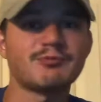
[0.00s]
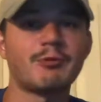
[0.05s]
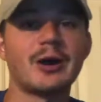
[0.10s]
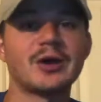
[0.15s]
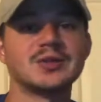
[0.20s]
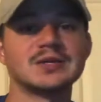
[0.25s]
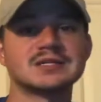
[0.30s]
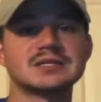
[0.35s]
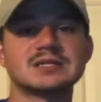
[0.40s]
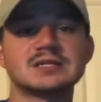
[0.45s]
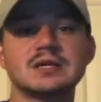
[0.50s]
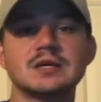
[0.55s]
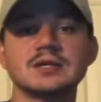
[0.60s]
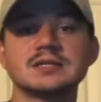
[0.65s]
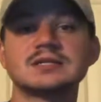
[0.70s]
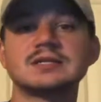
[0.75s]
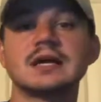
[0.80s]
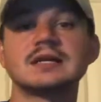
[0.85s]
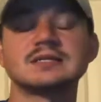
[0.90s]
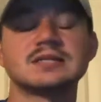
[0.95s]
find the skill
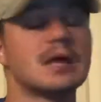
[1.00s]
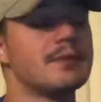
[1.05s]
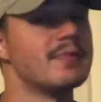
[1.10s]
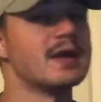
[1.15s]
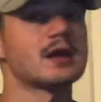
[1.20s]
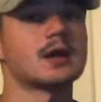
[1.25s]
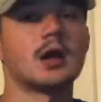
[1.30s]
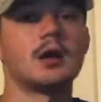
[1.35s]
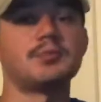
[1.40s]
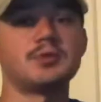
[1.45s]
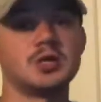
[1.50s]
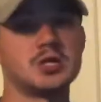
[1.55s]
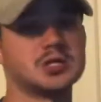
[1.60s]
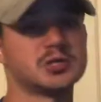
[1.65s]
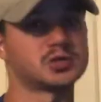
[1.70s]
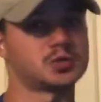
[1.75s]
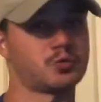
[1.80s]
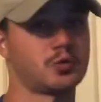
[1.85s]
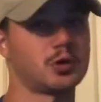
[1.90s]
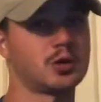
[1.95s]
sets that make up
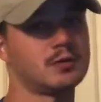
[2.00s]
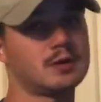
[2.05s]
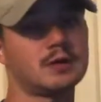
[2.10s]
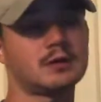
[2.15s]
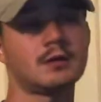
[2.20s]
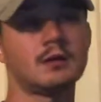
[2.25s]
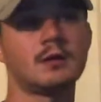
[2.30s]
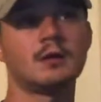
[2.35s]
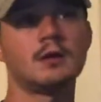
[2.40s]
each rudiment,